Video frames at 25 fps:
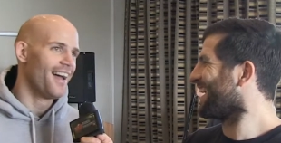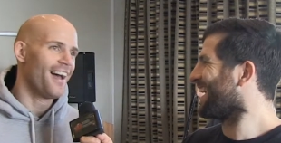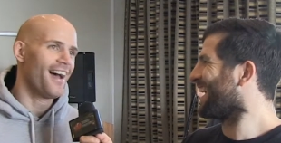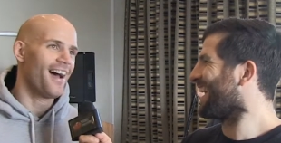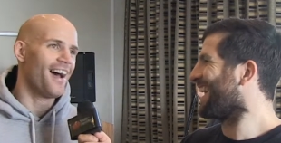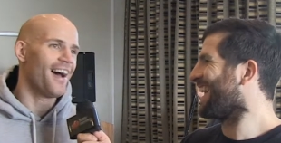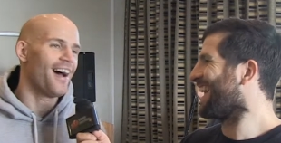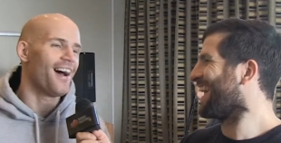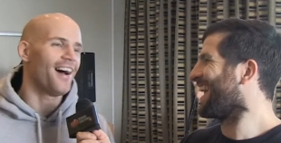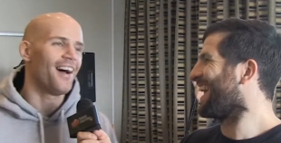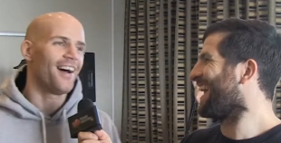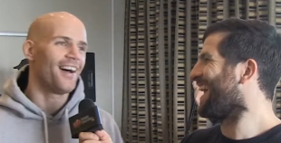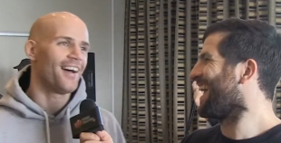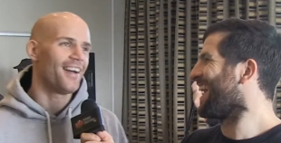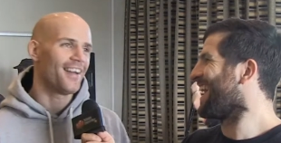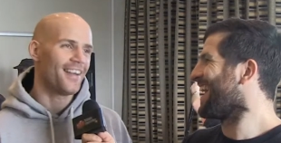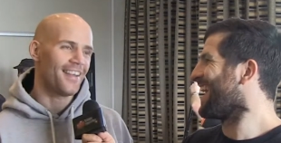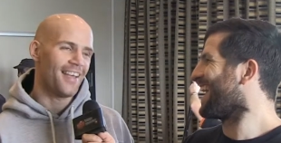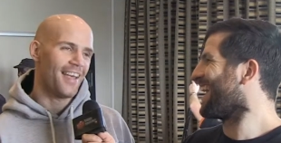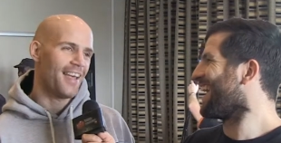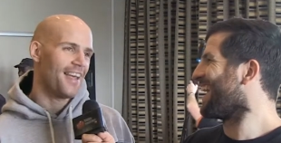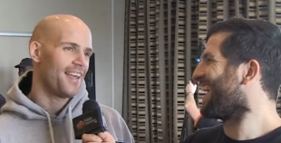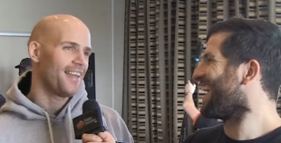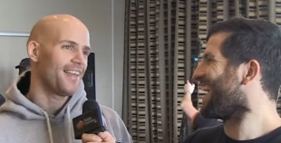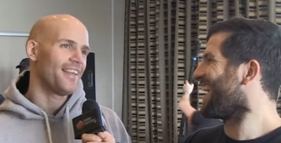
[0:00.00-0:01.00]
Speaker 1: Uh,
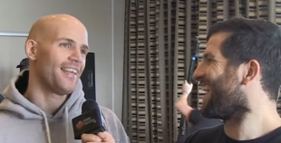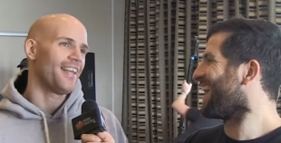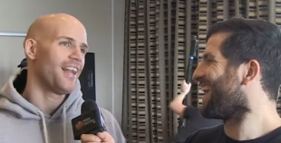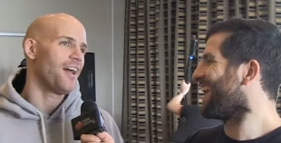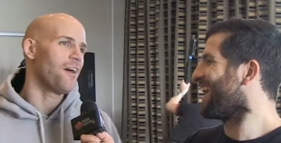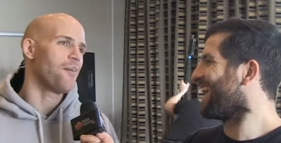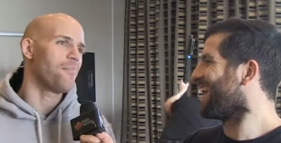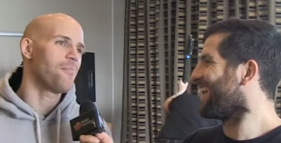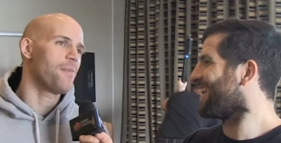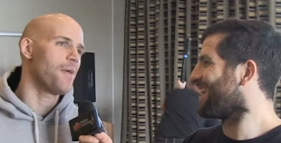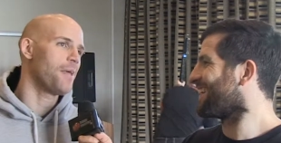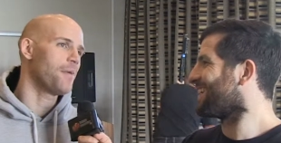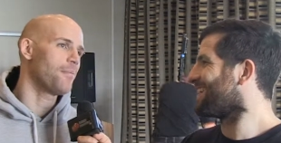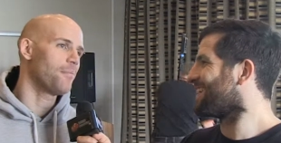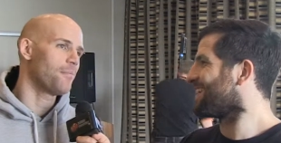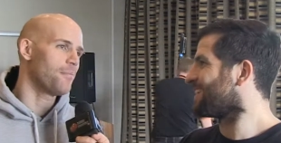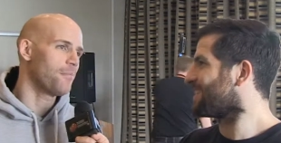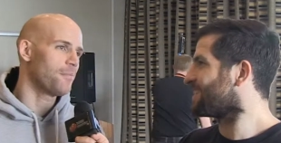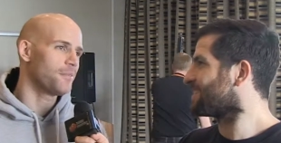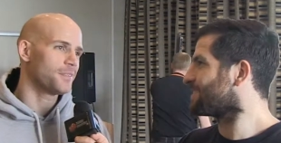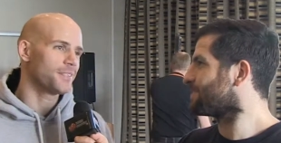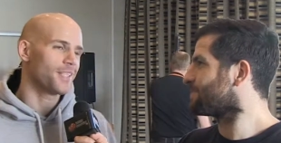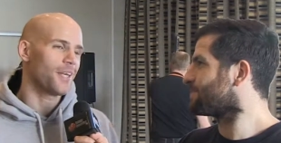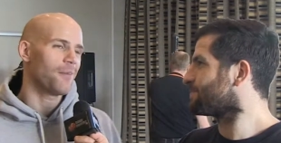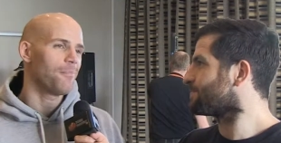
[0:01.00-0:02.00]
eh, you know, peop
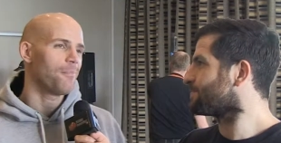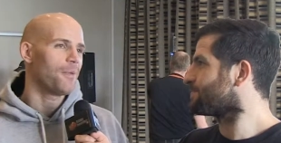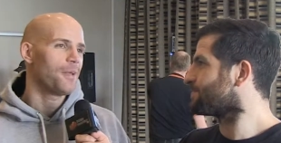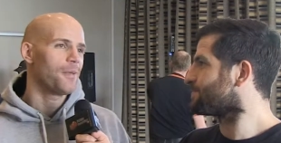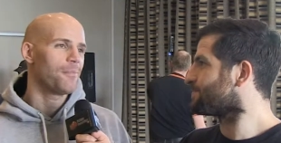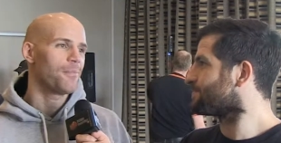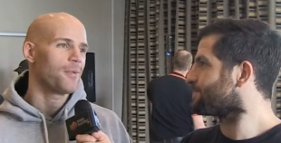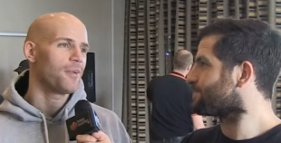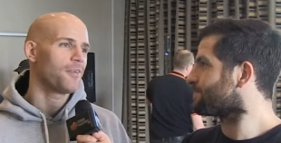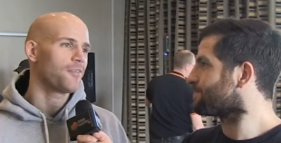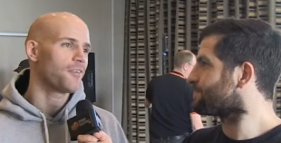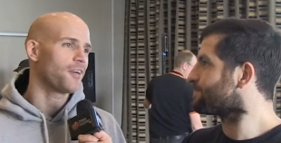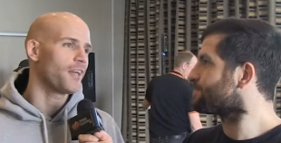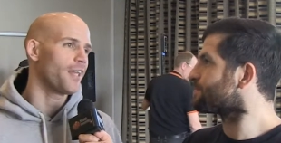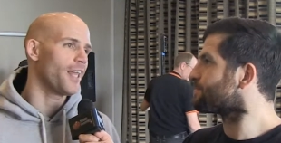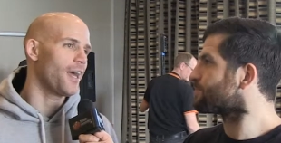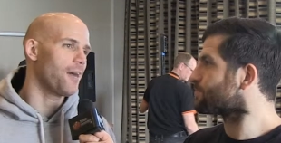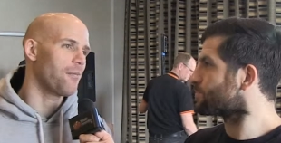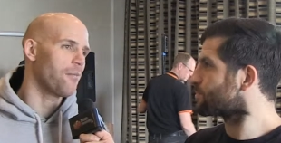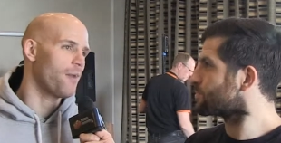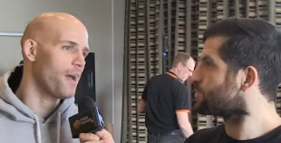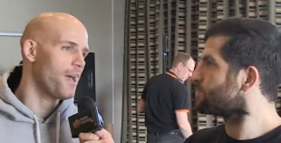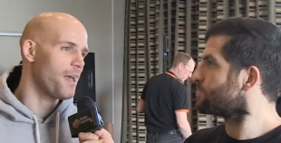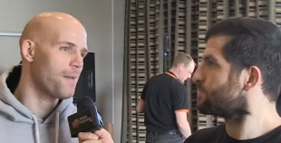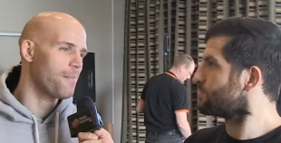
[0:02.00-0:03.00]
some people have got that
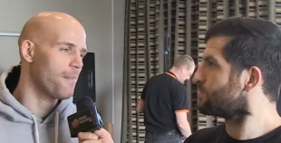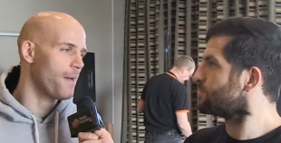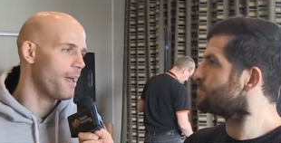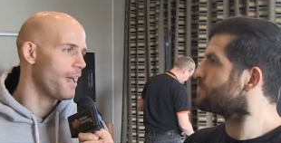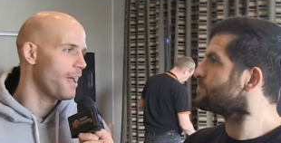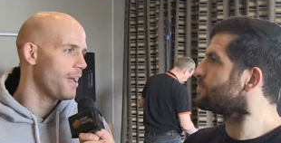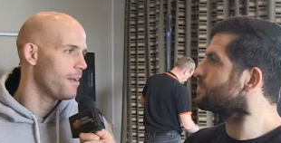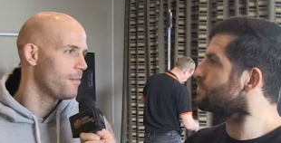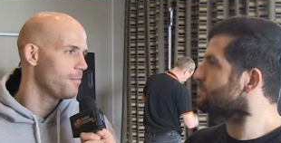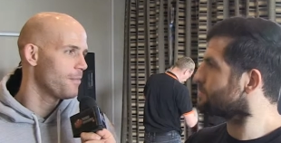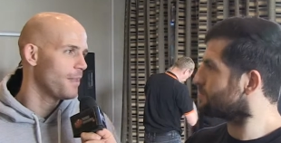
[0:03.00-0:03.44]
way about them.